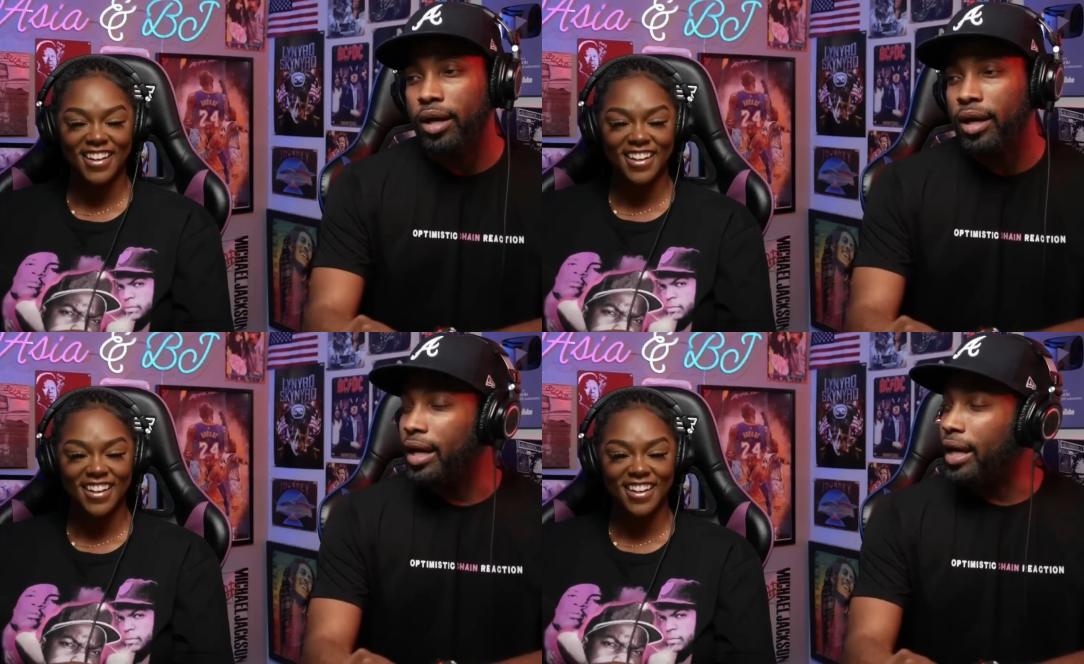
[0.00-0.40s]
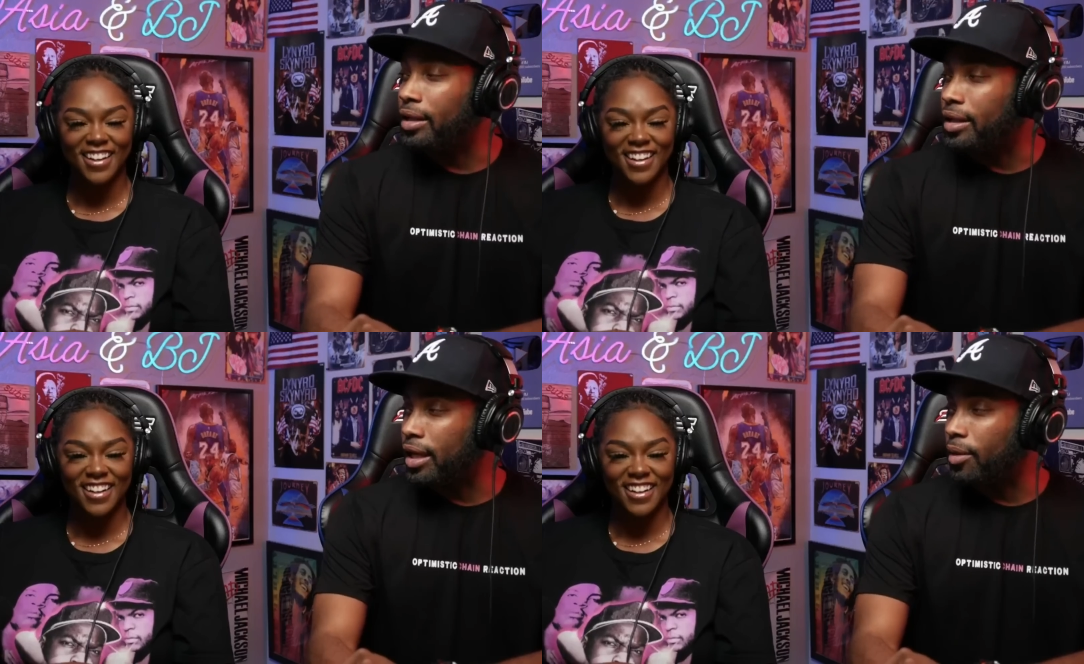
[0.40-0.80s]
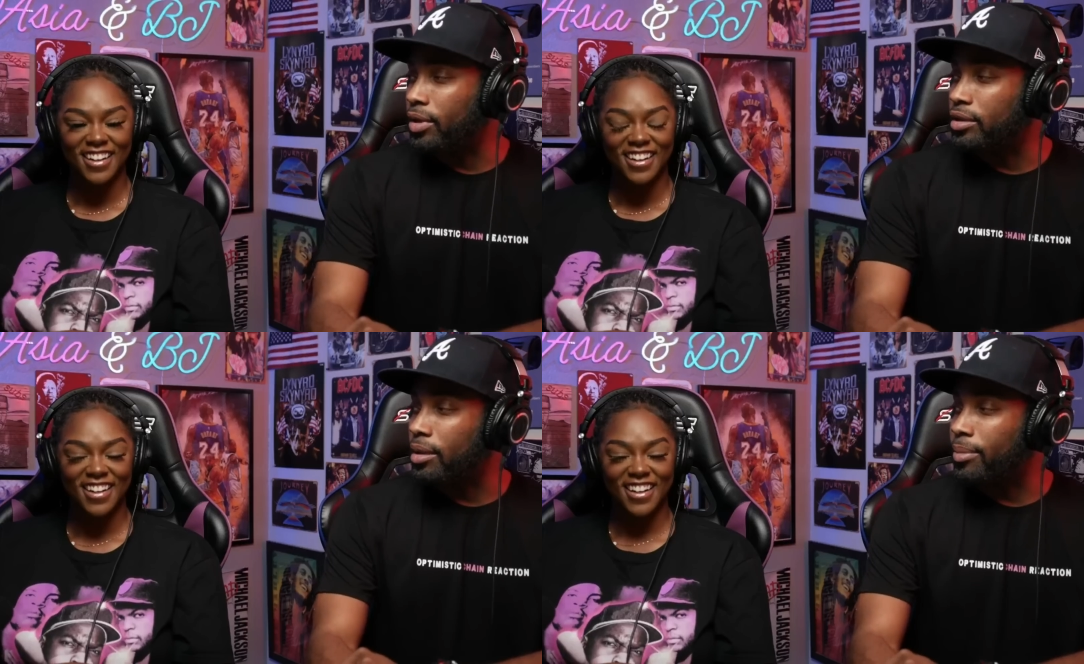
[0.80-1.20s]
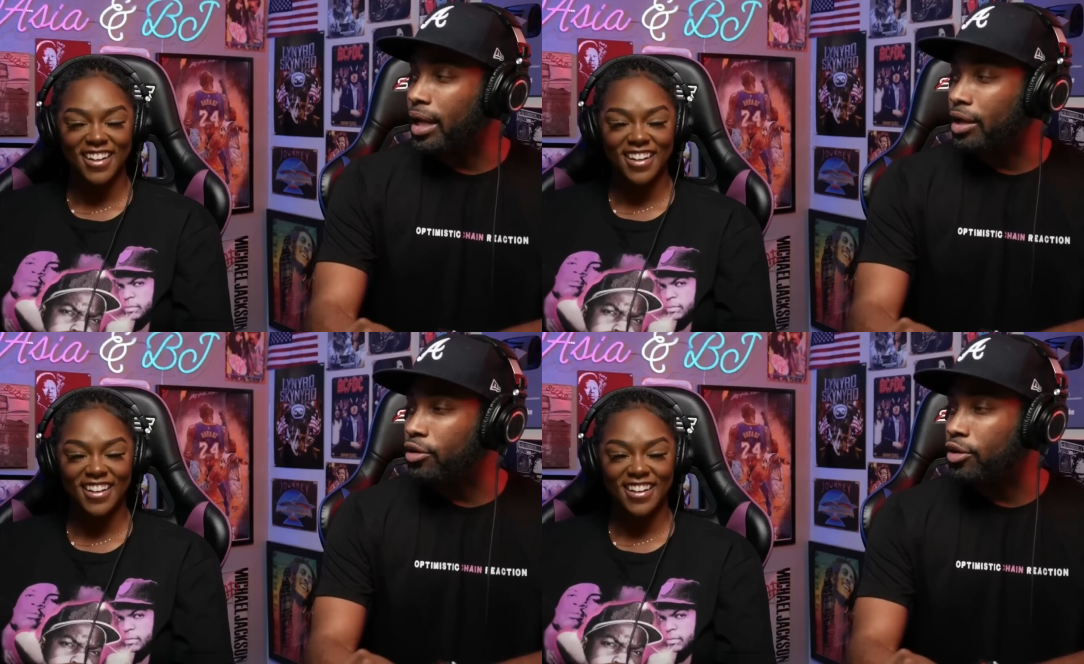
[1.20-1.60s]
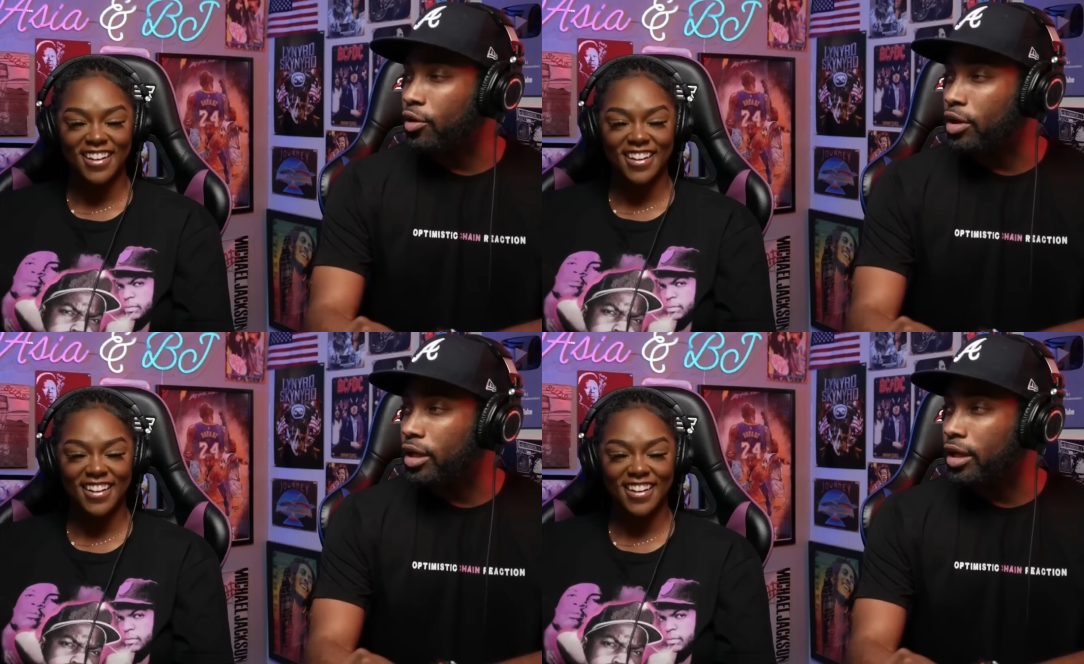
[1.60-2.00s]
Speaker 1: And then when he talked about like you're no
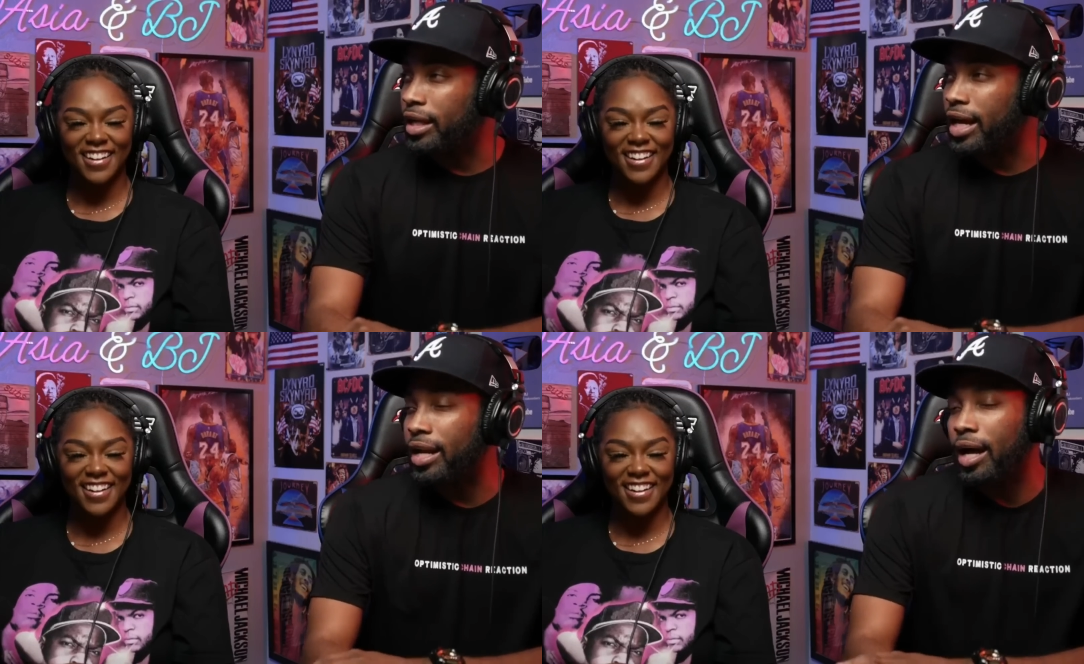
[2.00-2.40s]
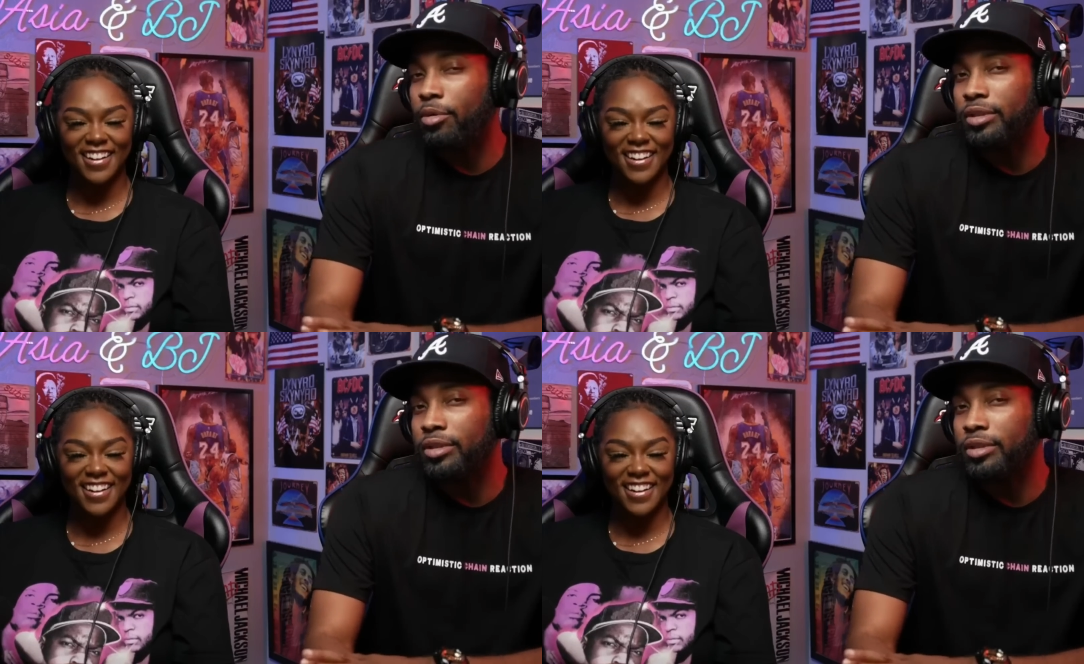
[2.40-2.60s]
good, it kind of almost has